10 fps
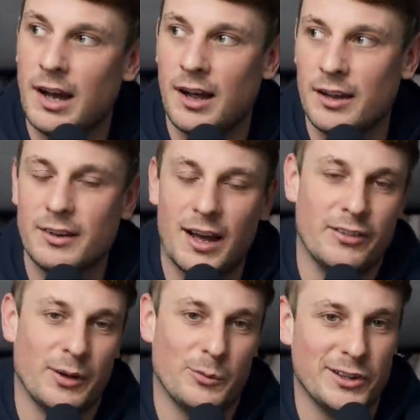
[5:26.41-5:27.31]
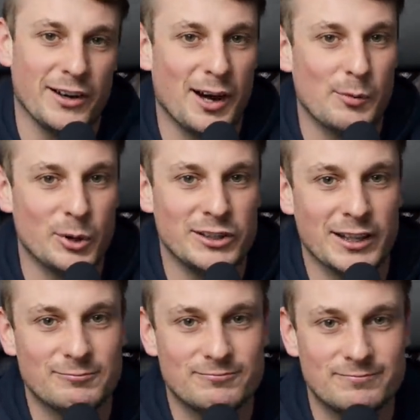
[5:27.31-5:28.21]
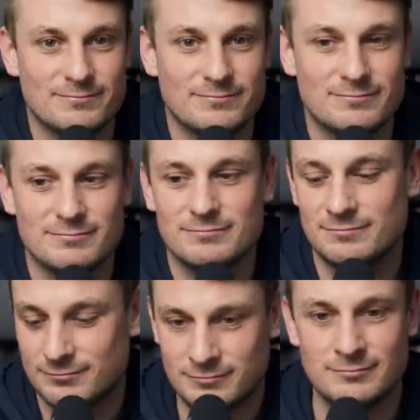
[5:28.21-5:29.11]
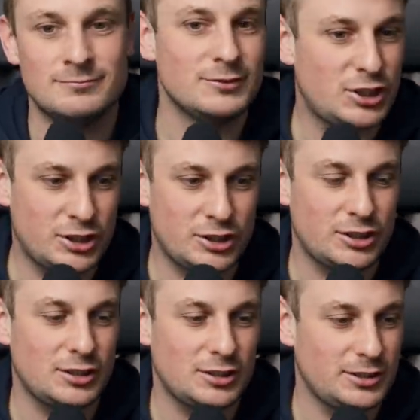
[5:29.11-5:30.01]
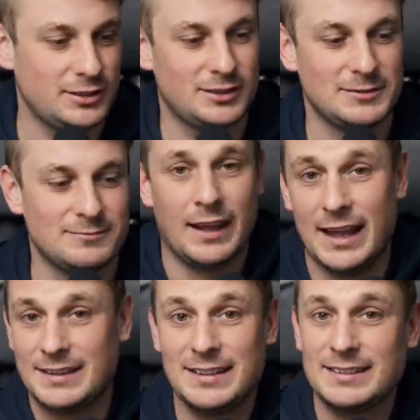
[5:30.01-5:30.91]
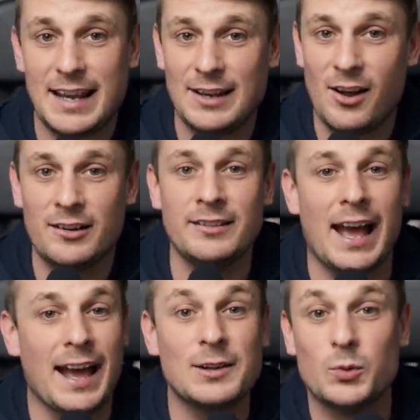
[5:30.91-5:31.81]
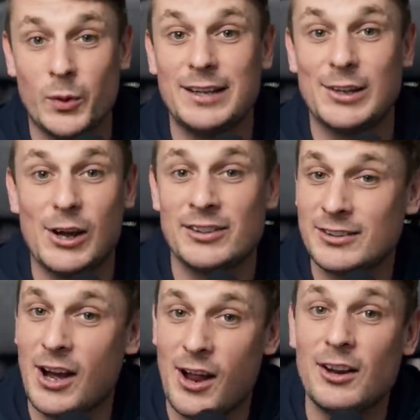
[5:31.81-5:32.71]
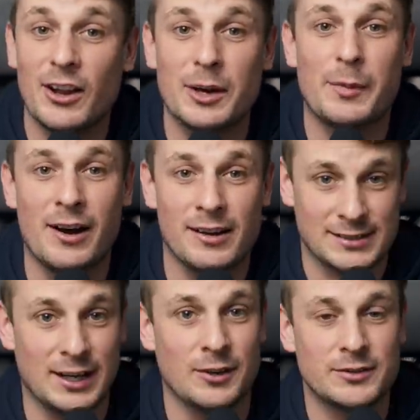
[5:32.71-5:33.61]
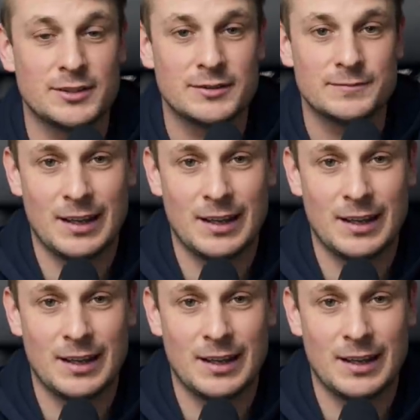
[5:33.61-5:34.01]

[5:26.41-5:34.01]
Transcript: And, and then we did our budget. Shh. It didn't take long and we learned a lot about ourselves.